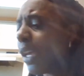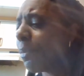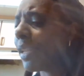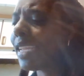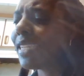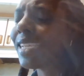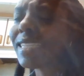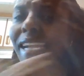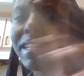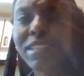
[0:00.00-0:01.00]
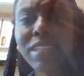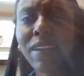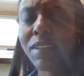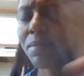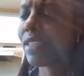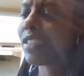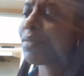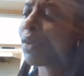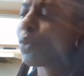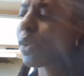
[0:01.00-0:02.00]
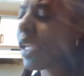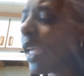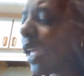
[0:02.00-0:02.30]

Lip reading: But it does not just have to be smoke.